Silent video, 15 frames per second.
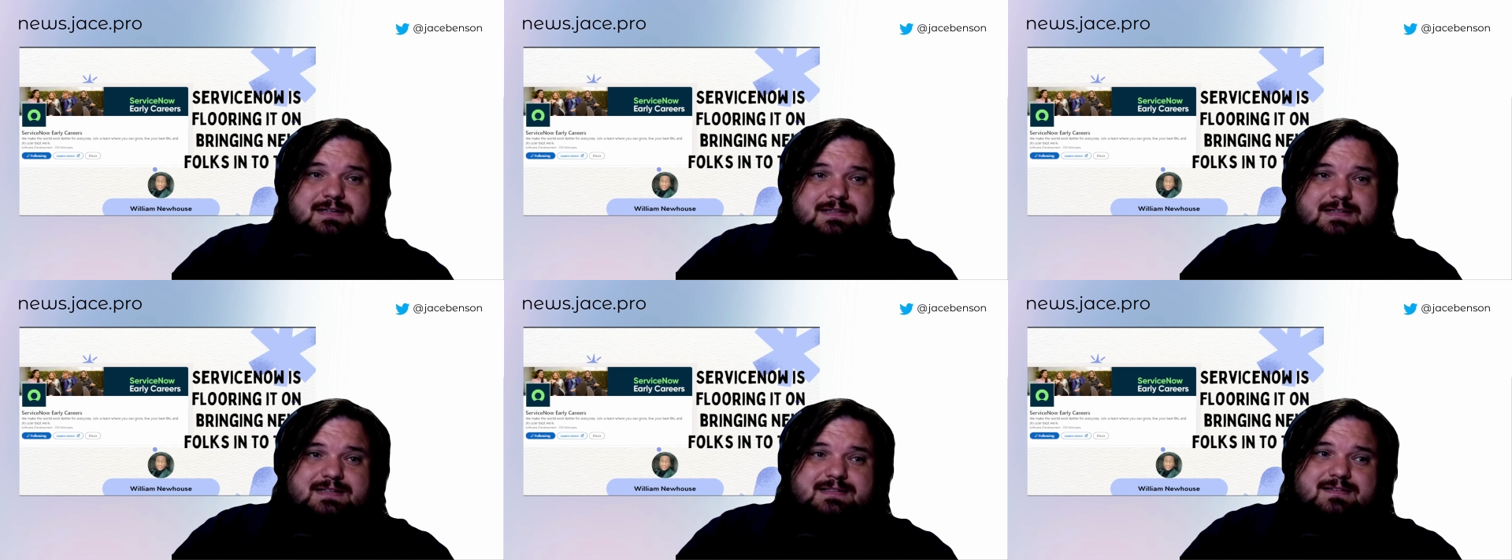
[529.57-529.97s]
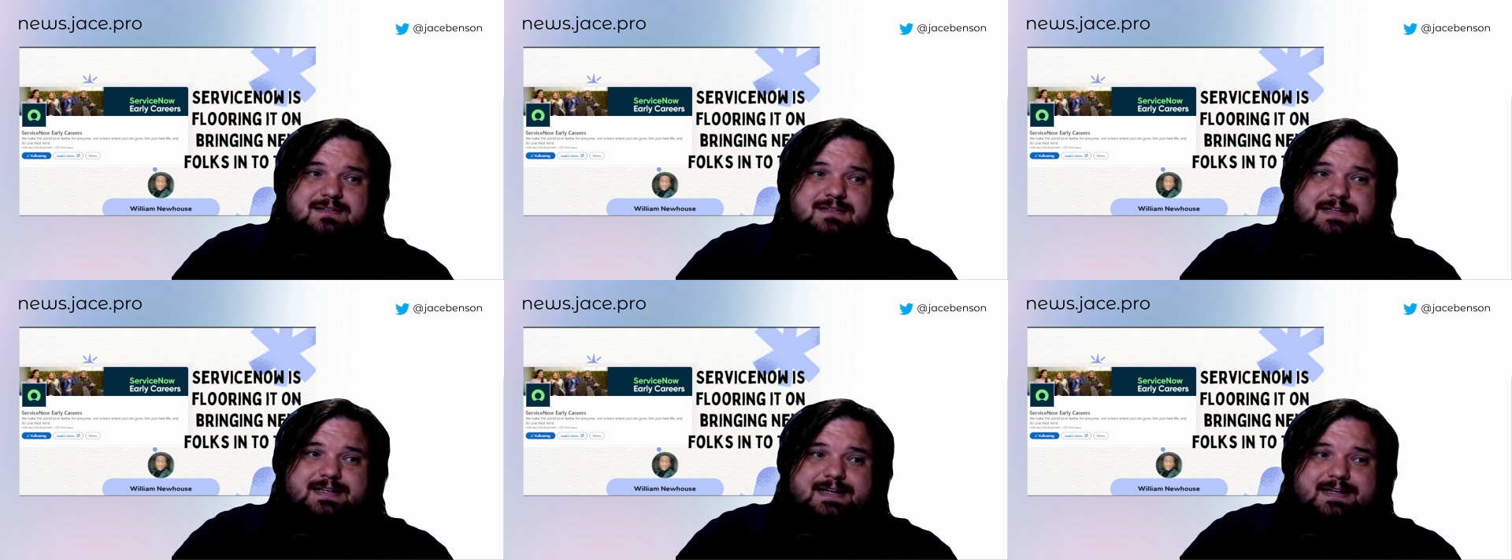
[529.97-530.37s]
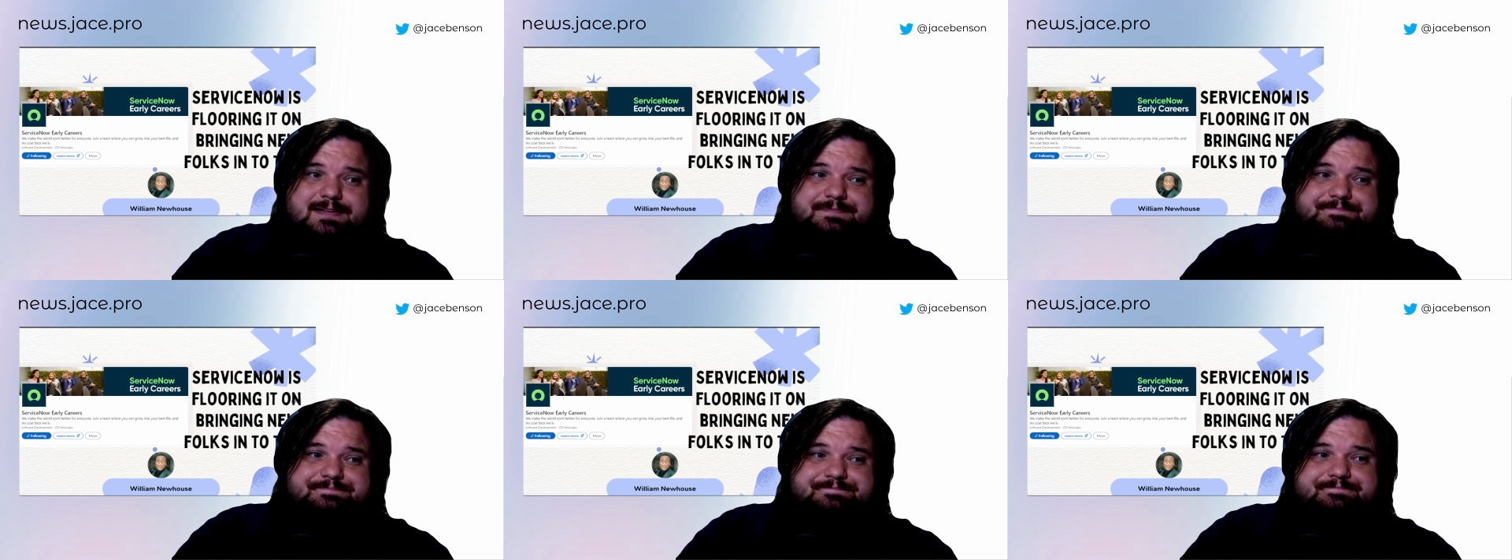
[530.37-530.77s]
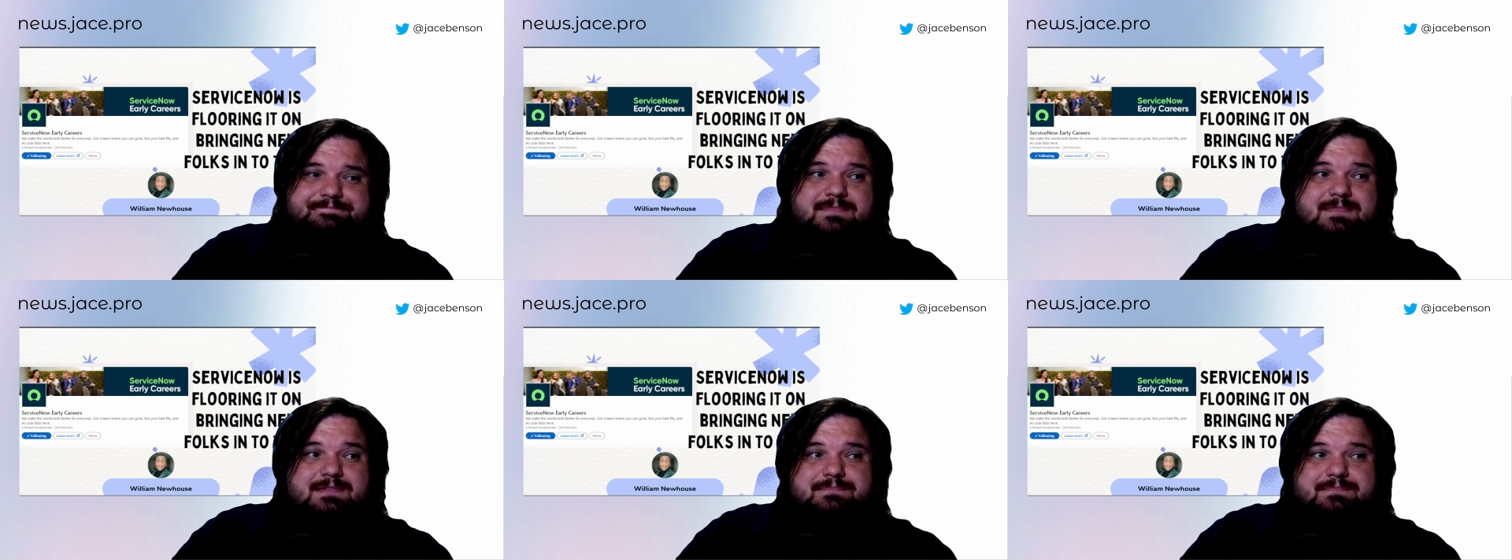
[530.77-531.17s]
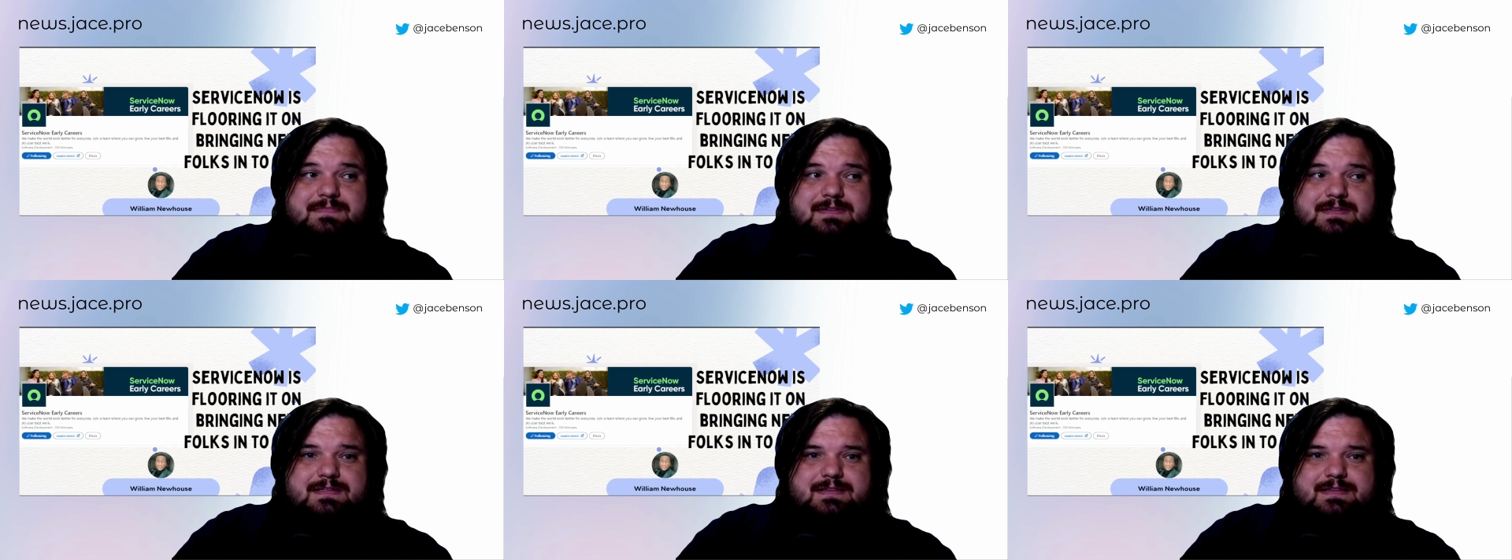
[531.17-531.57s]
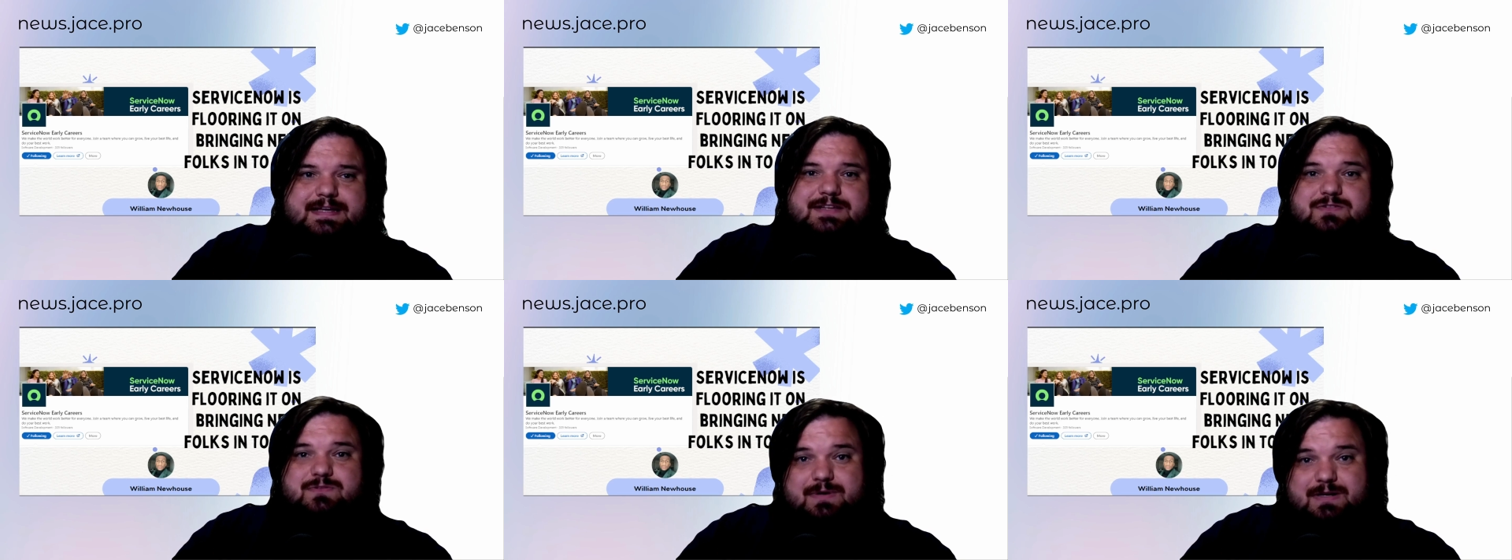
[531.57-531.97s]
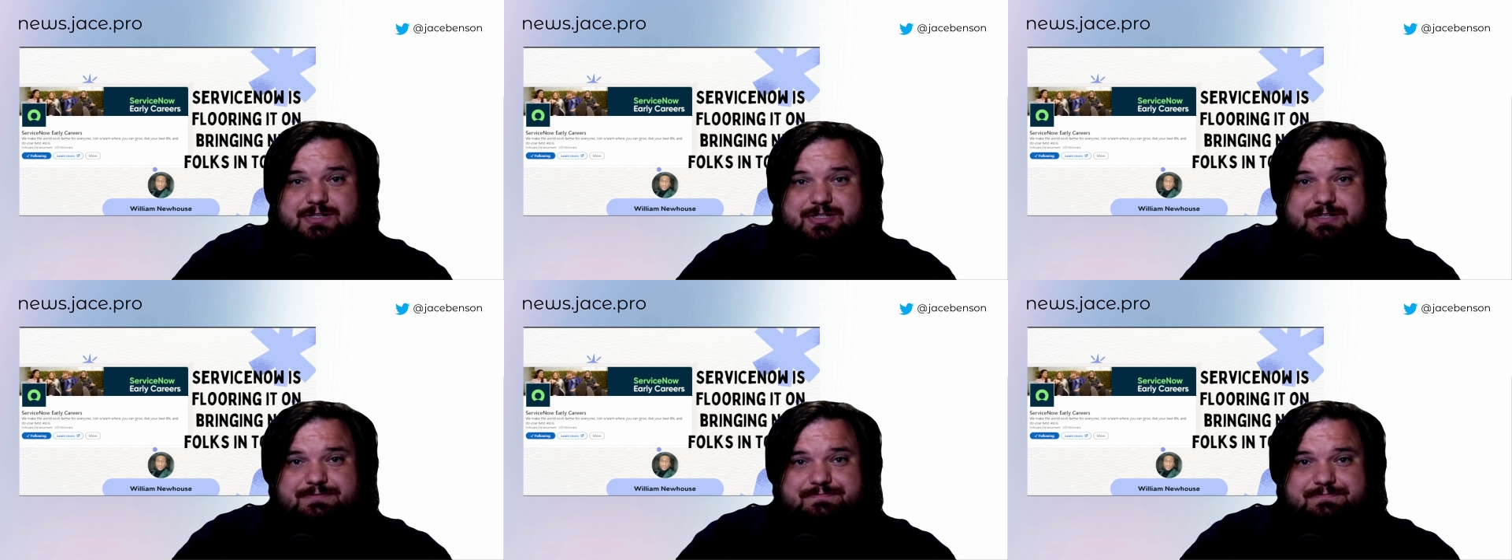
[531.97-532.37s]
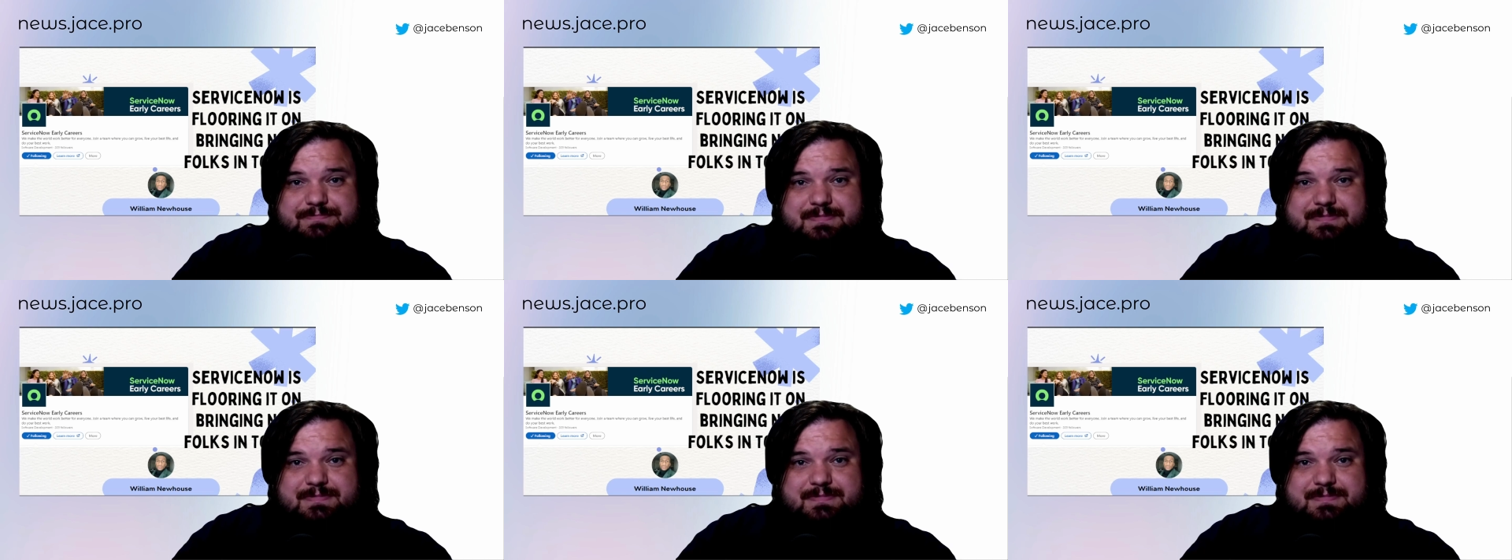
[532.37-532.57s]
That's all I got. Thanks for watching.